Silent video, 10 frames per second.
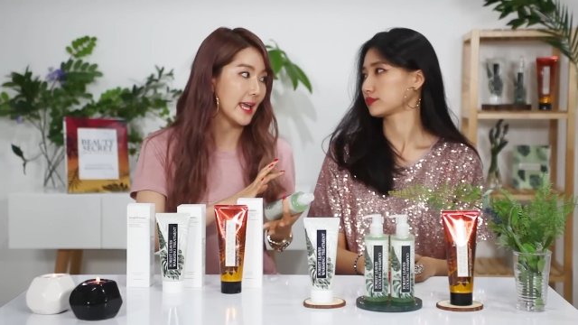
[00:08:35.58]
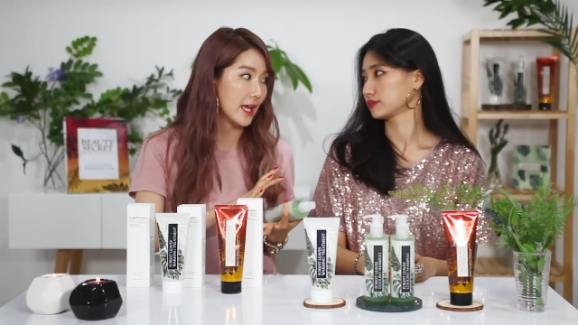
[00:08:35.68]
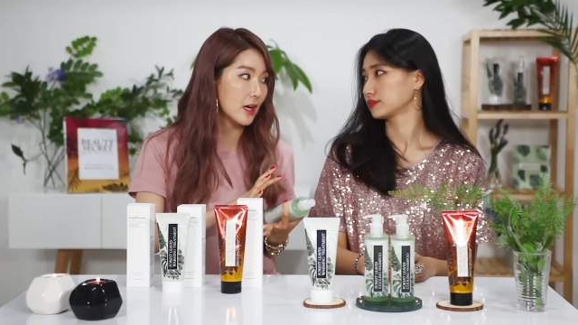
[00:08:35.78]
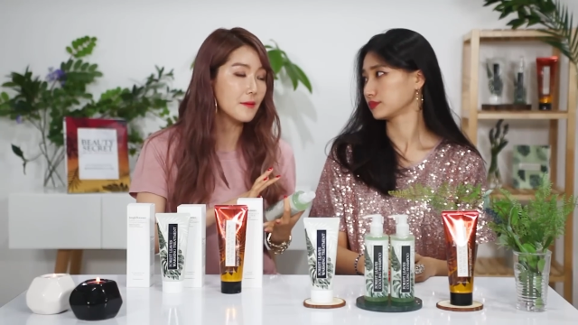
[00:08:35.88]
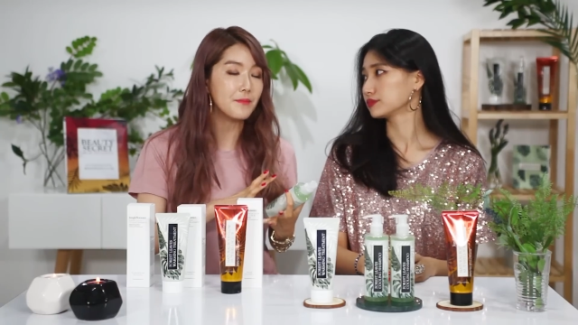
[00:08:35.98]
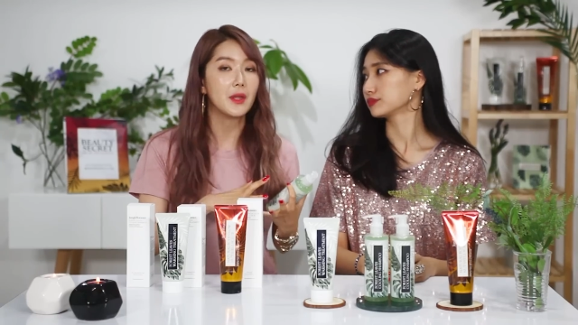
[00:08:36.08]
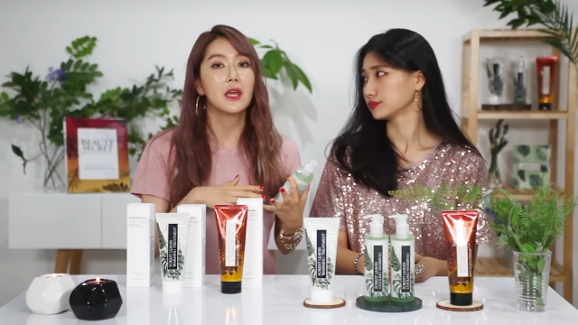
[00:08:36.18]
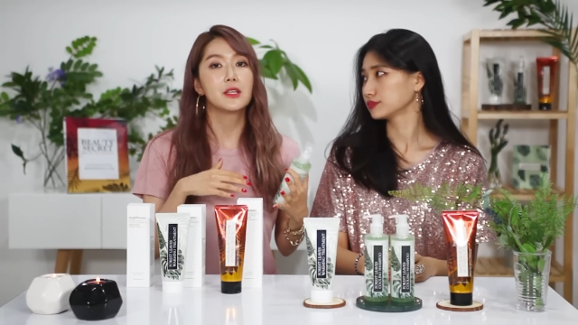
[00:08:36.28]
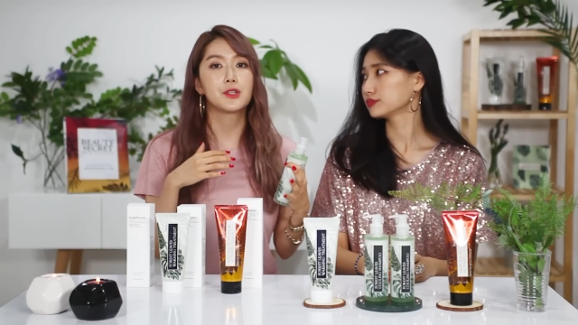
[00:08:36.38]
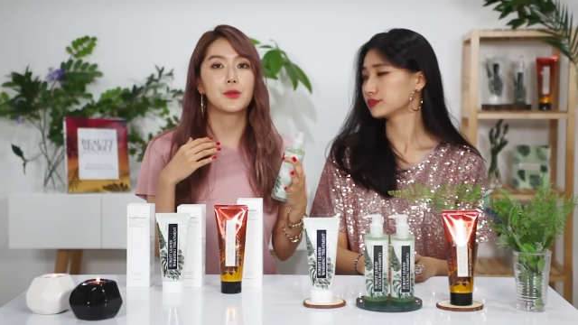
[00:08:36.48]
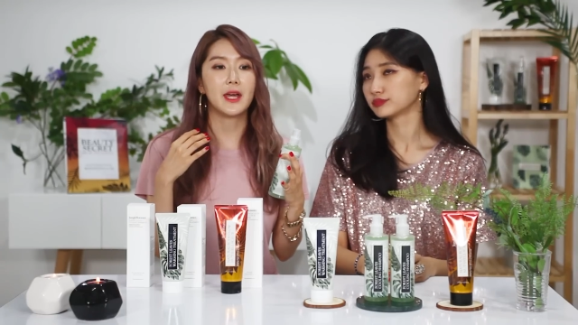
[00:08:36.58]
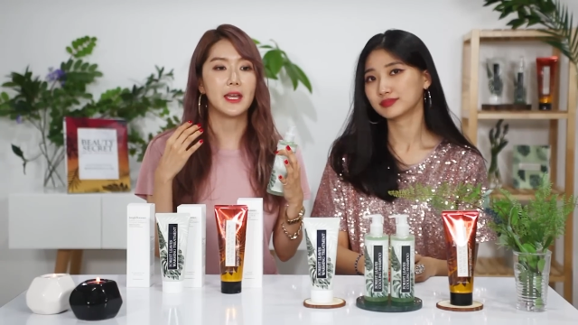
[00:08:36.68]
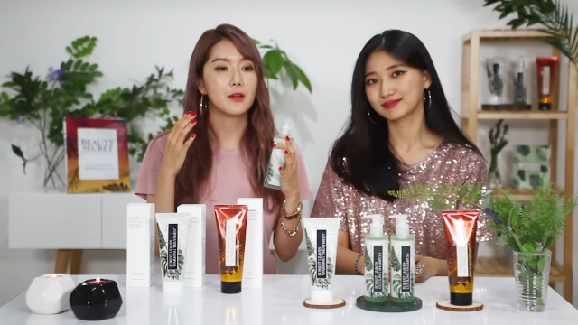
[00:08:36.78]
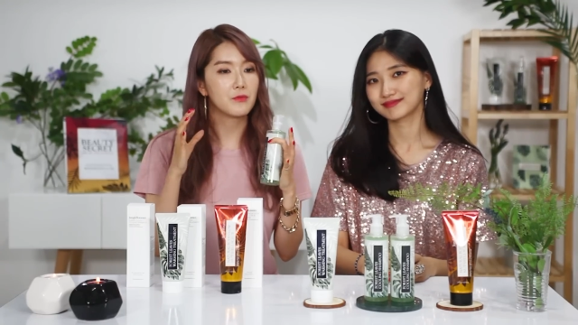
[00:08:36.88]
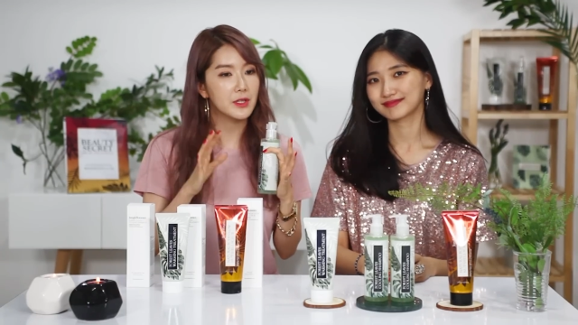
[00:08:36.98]
Speaker 1: hair so that
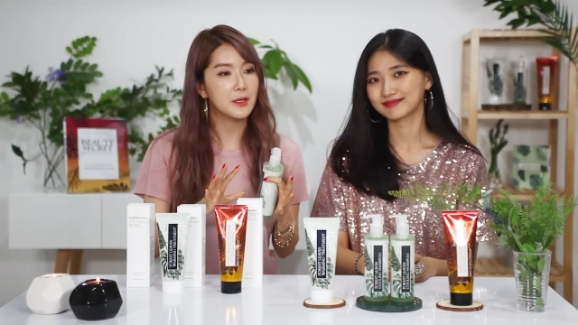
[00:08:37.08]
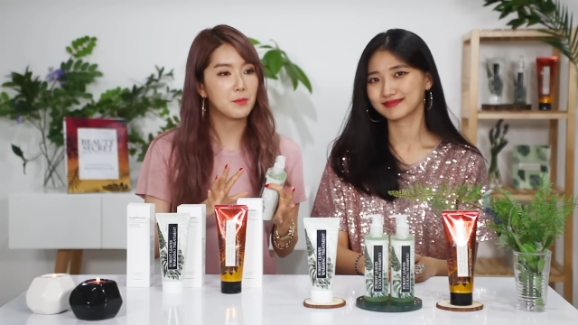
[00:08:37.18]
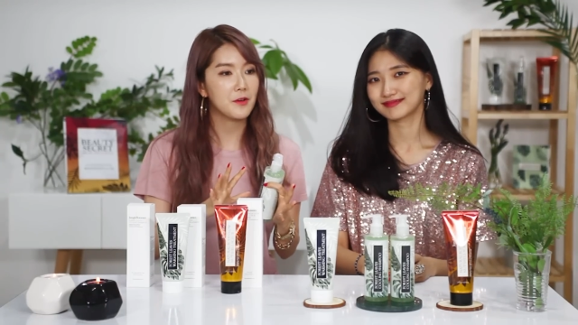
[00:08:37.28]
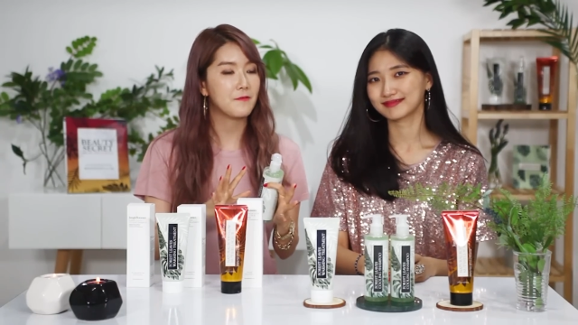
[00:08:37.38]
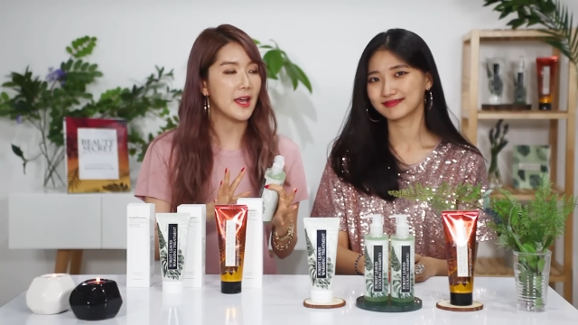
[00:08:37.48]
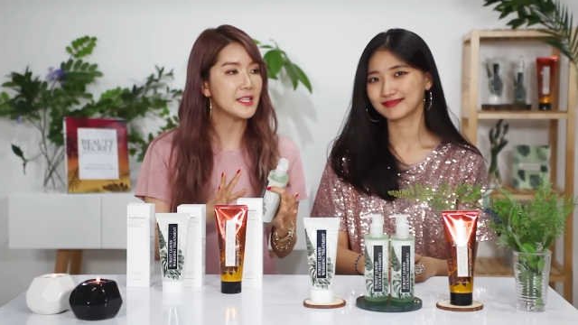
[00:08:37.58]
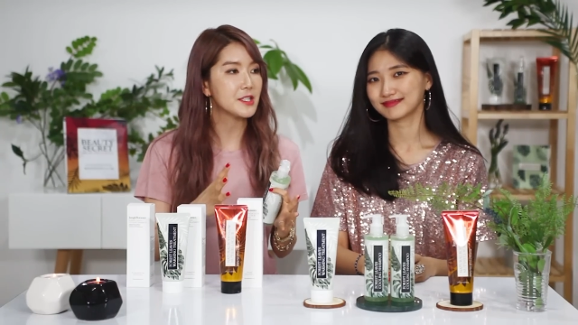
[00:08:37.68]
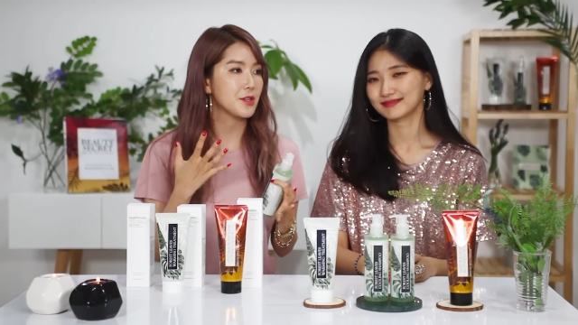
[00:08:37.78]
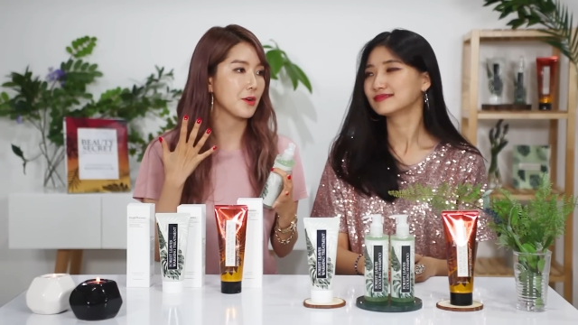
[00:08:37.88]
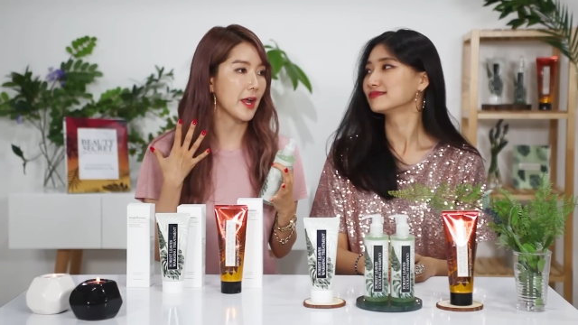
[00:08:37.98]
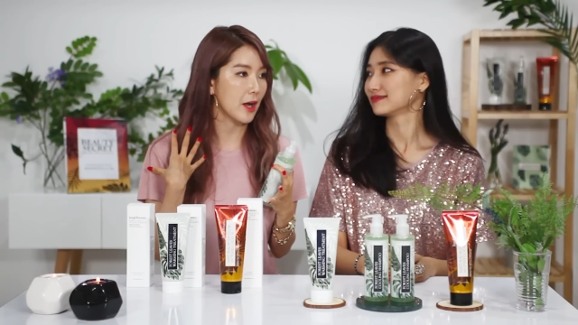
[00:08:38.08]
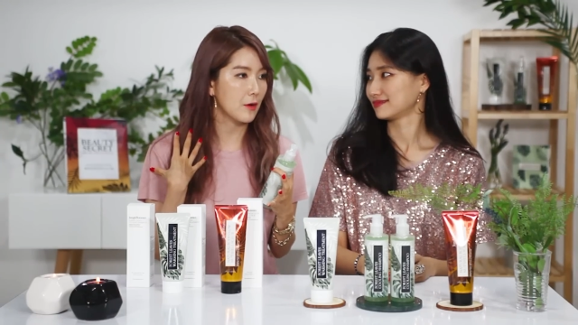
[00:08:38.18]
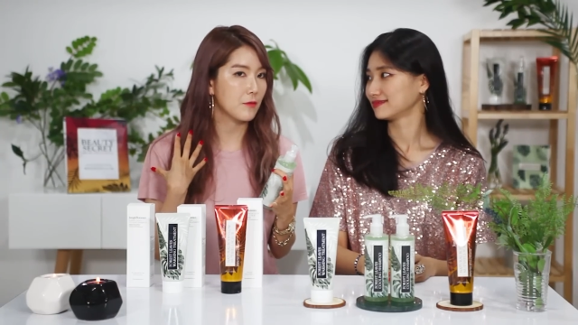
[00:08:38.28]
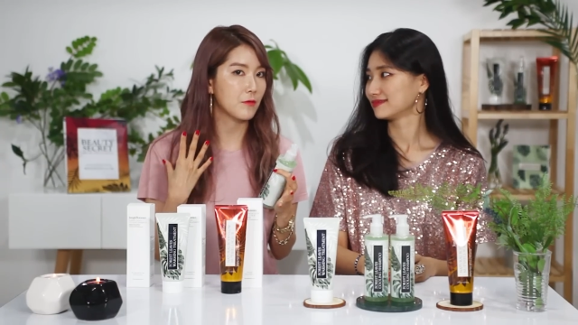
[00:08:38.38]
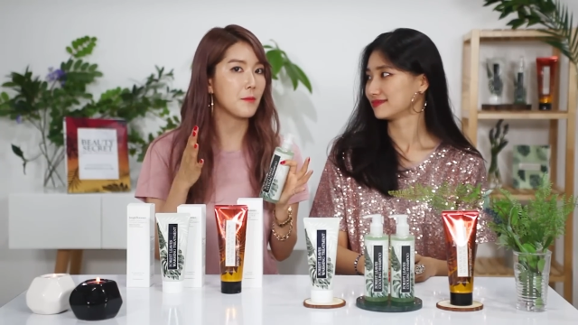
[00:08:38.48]
it really prevents your hair
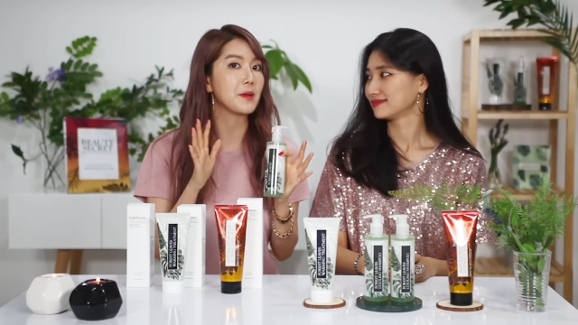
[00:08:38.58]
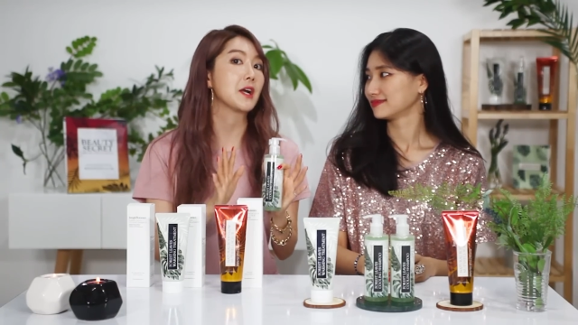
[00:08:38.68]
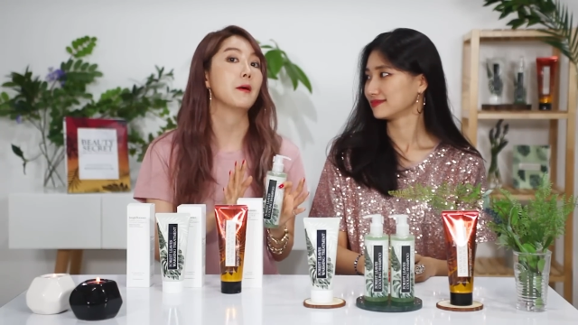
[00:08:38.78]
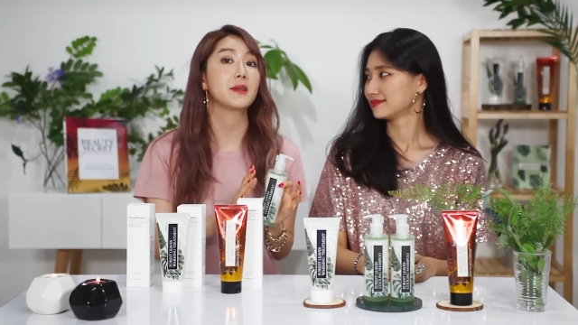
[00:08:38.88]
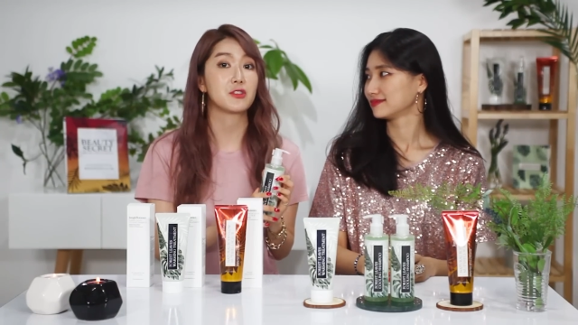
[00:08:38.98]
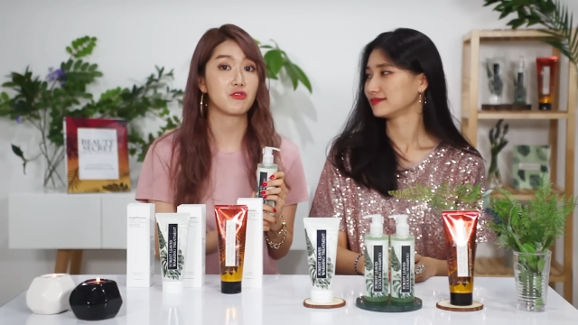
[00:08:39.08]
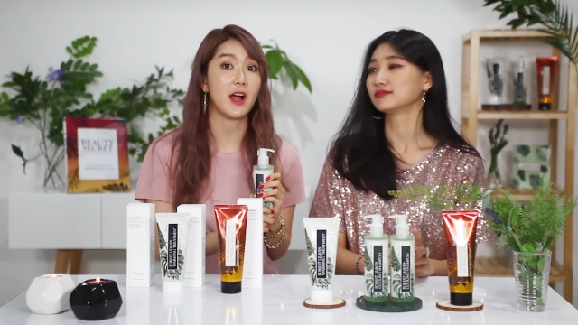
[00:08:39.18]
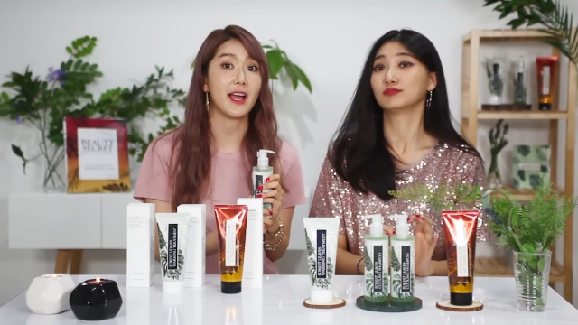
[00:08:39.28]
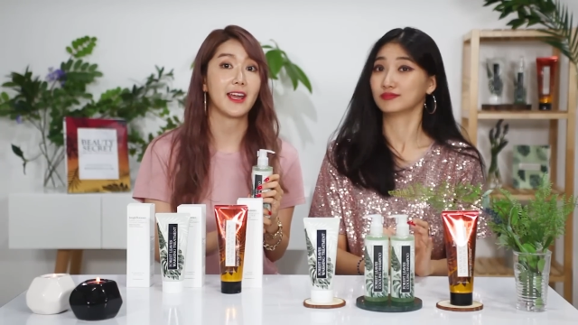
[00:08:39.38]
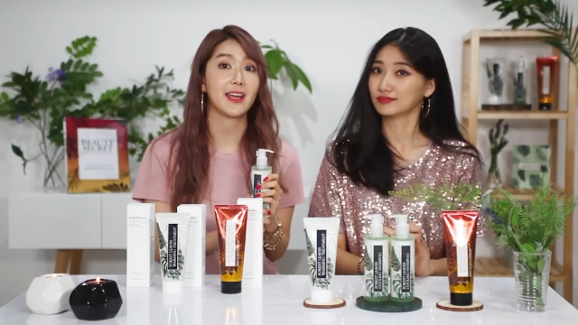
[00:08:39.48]
from becoming dry.